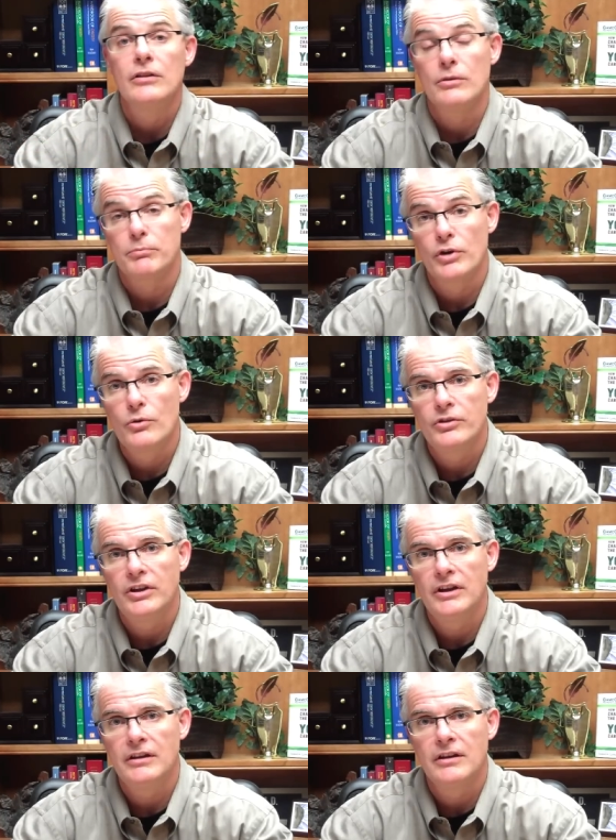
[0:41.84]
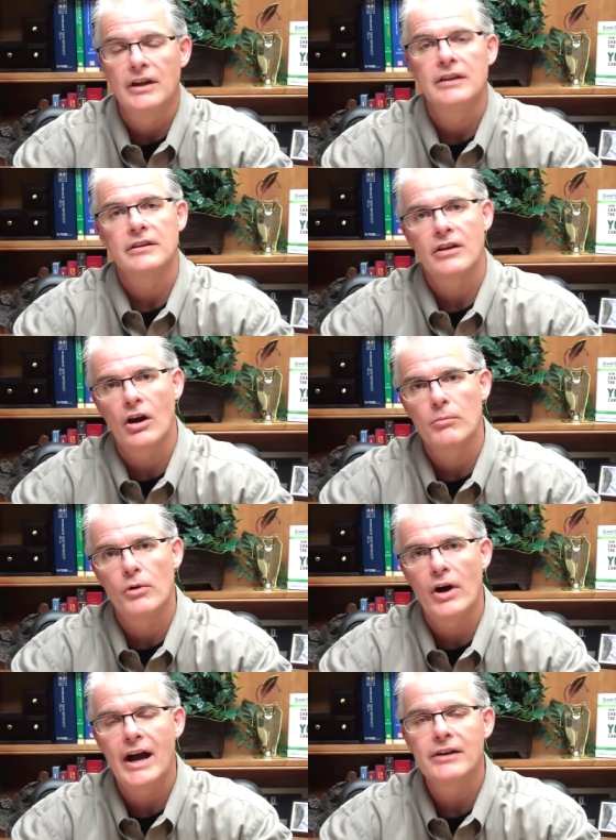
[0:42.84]
The protein and the
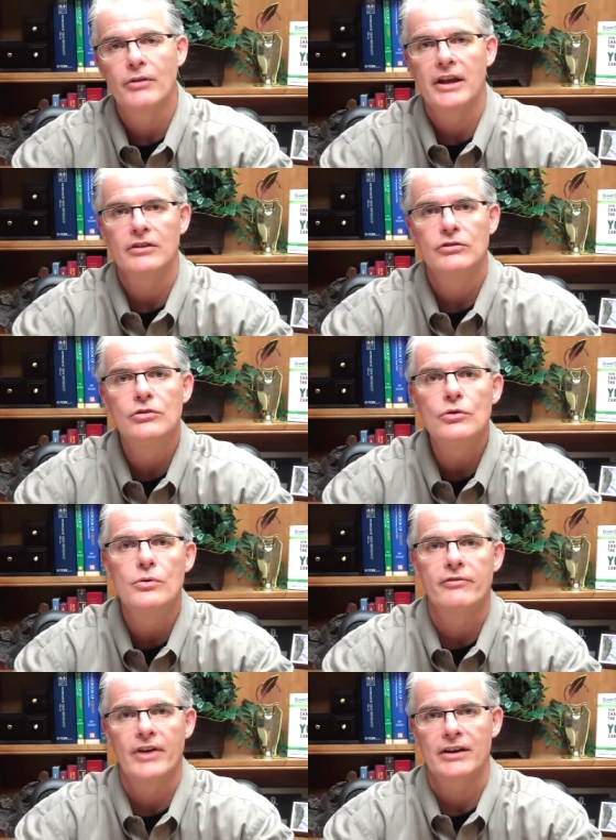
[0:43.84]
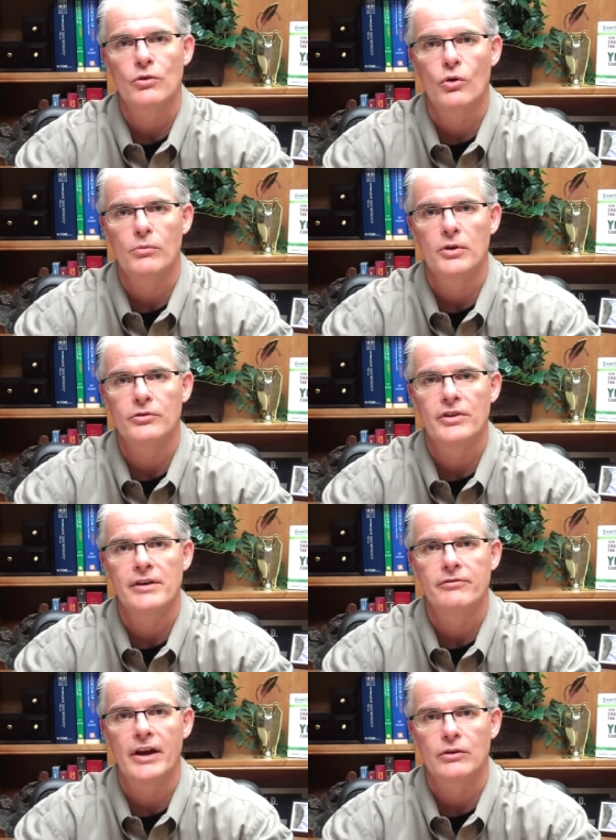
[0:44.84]
carbohydrate do affect hormones that
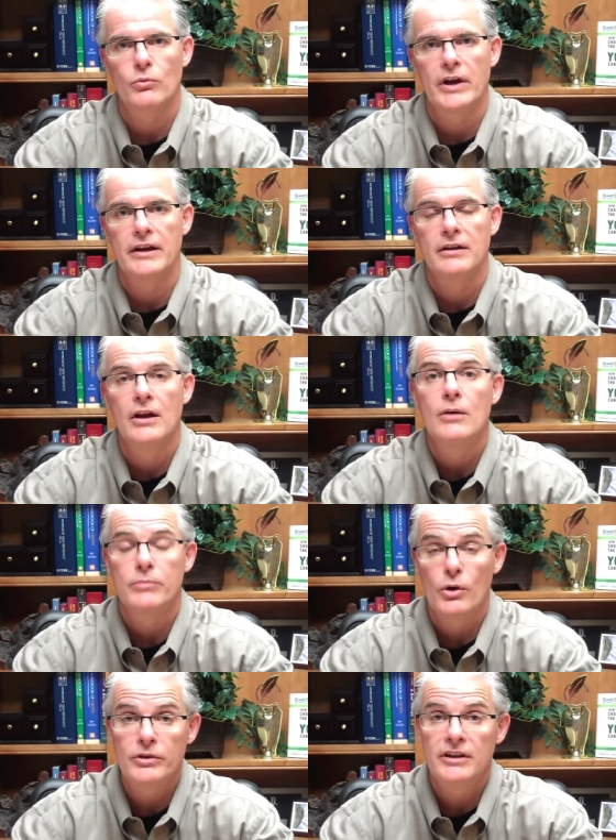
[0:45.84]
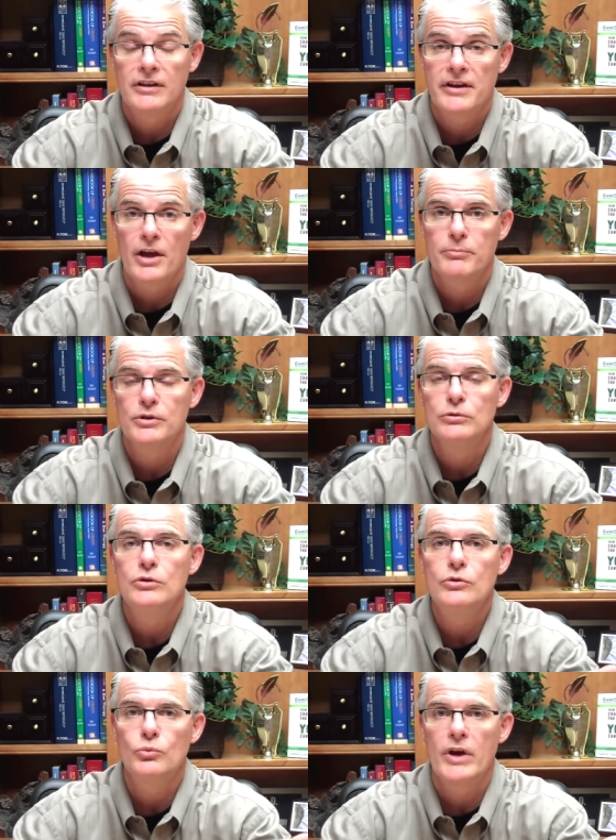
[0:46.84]
affect weight. Protein can help you
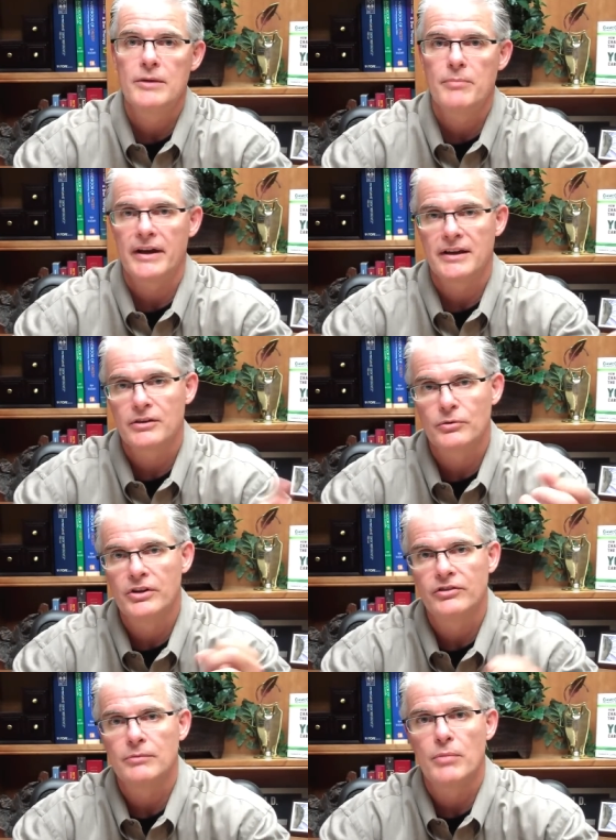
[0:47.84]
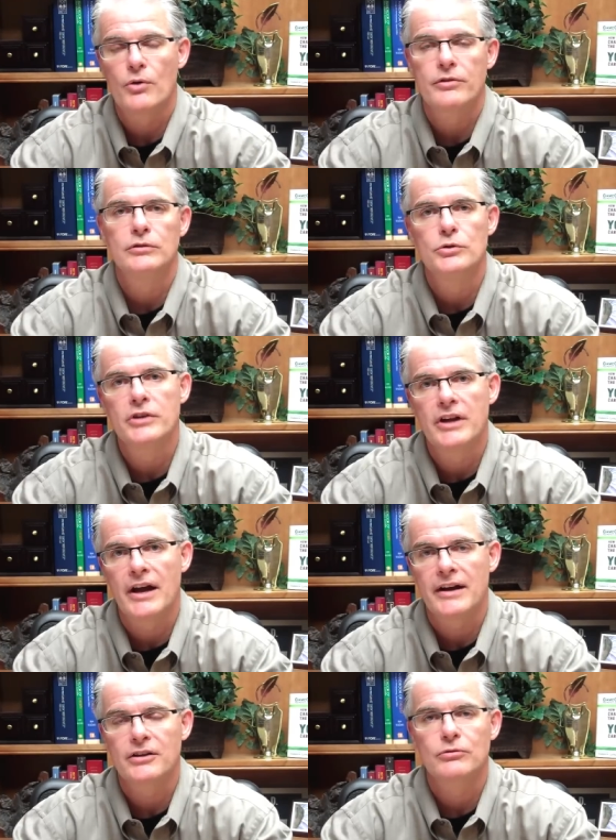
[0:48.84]
lose weight by increasing both
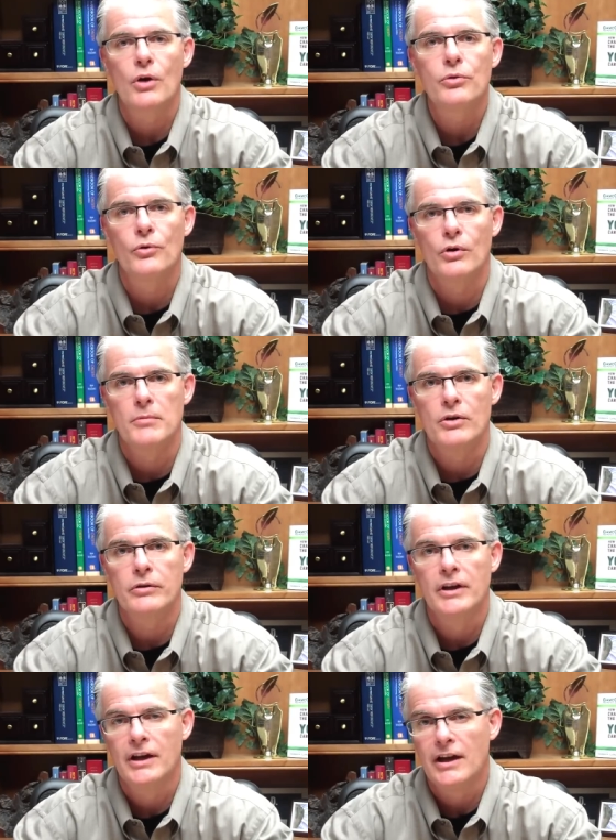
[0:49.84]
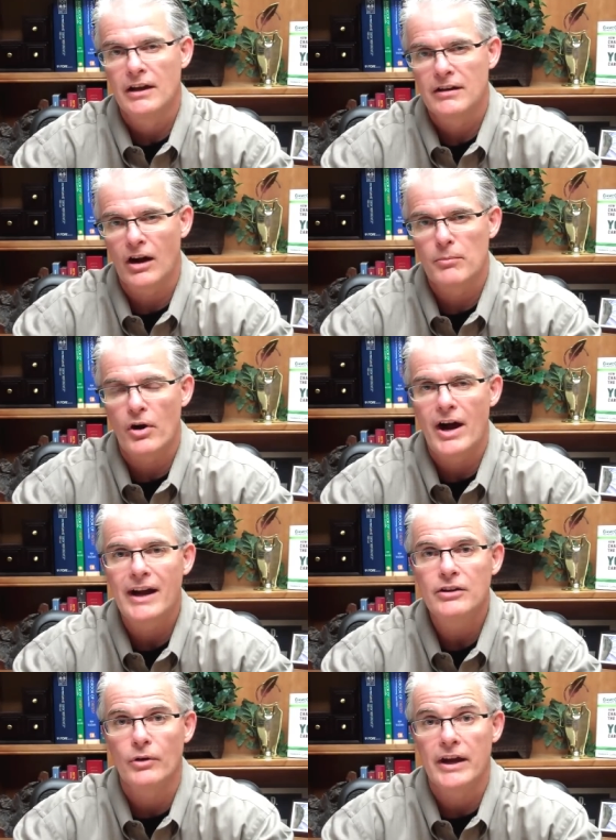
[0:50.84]
glucagon and growth hormone.
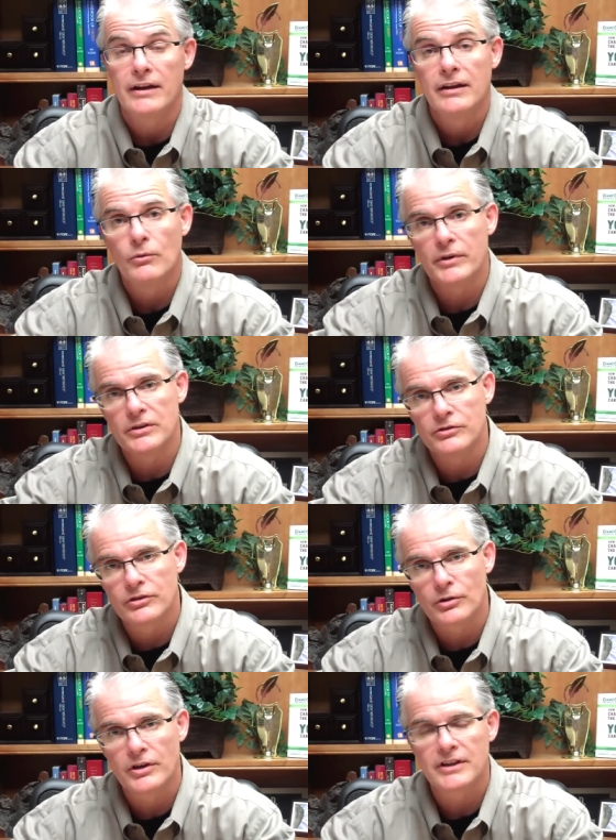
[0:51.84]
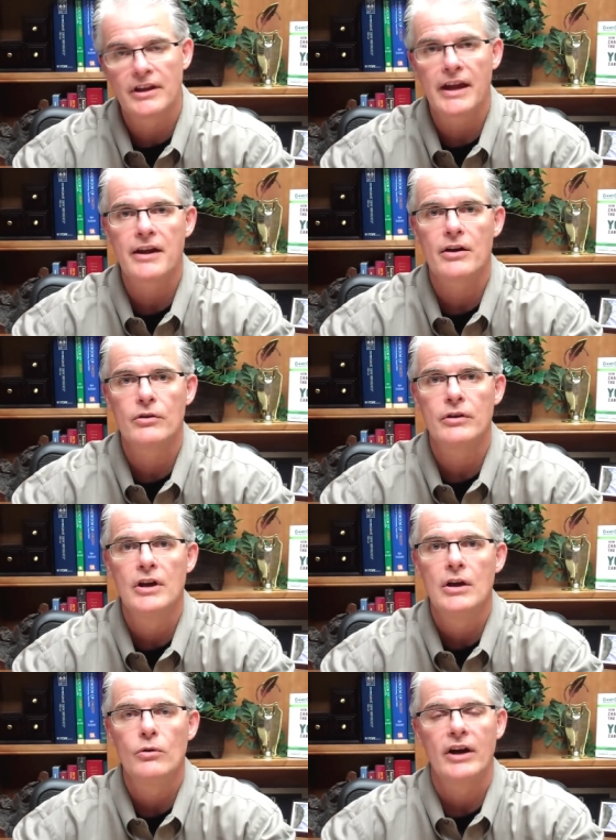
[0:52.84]
Carbohydrate when you turn it down,
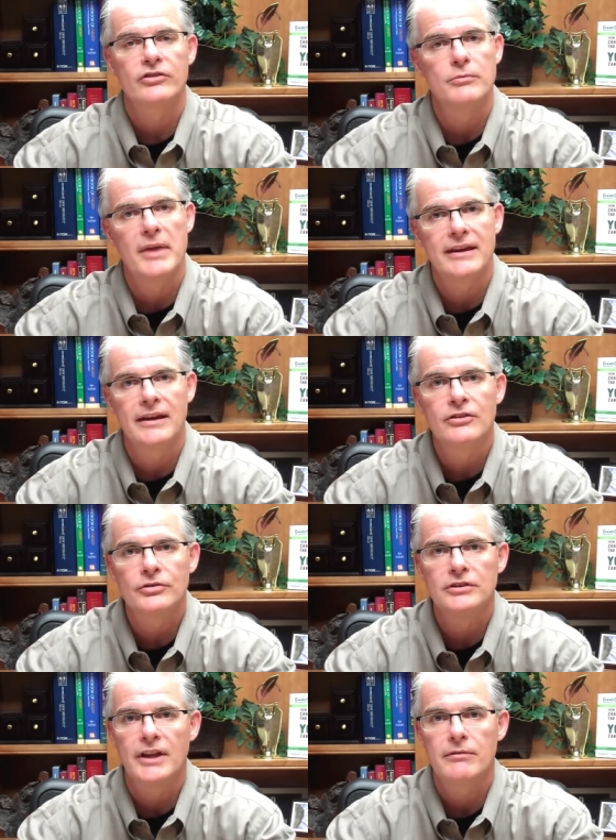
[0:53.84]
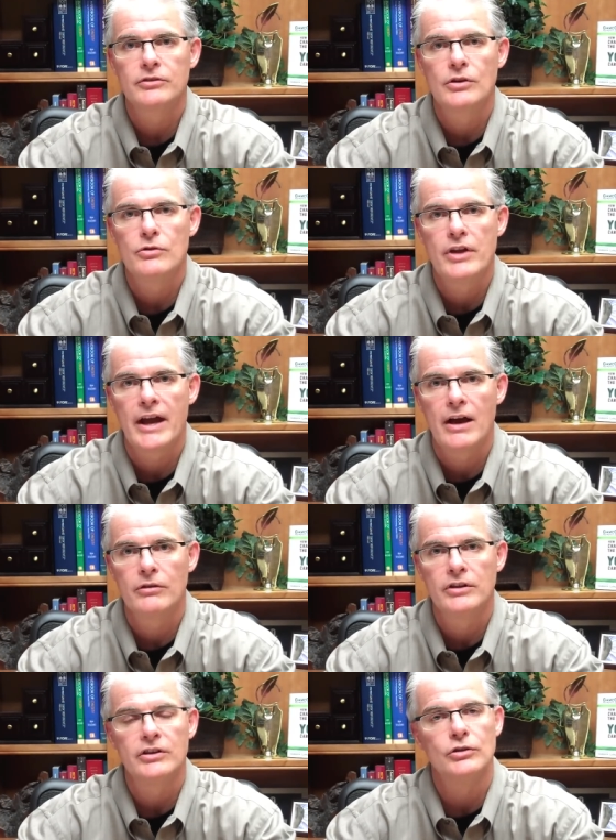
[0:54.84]
will actually make insulin levels go
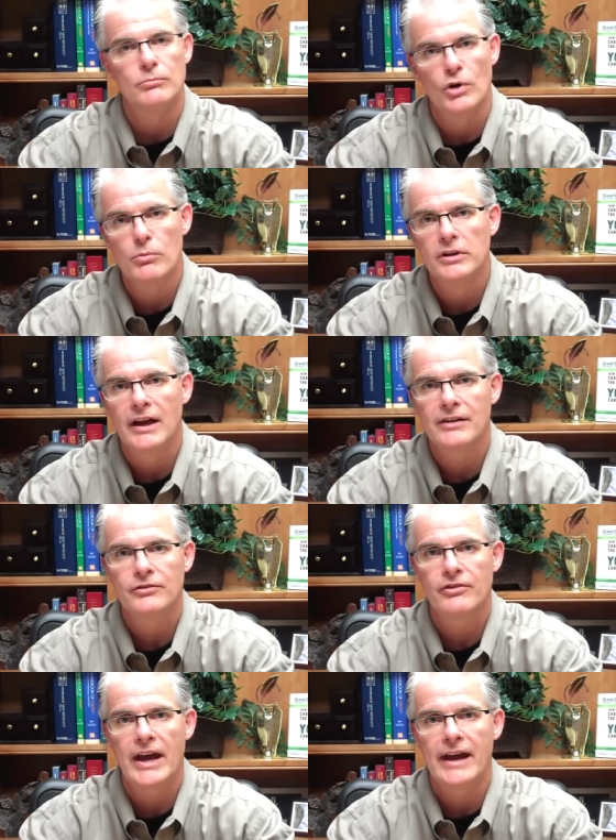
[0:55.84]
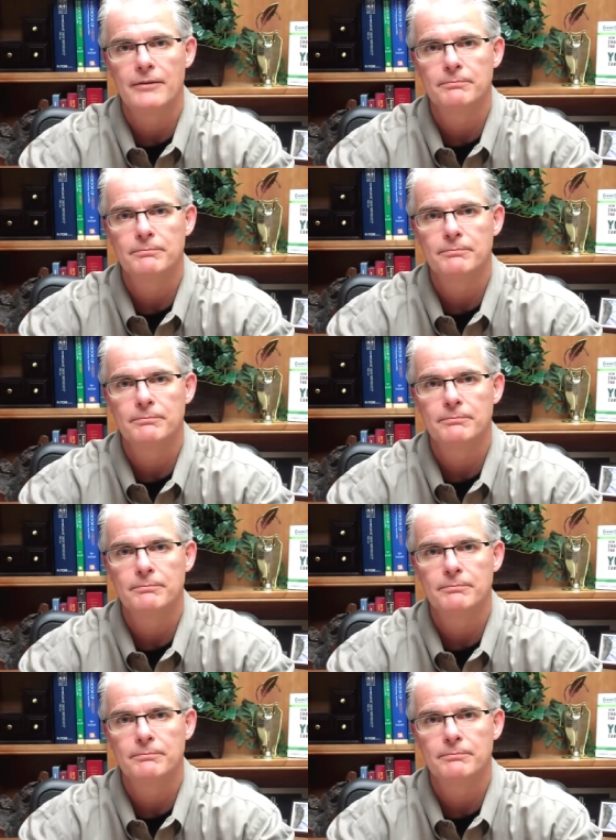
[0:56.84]
down, you'll mobilize fat.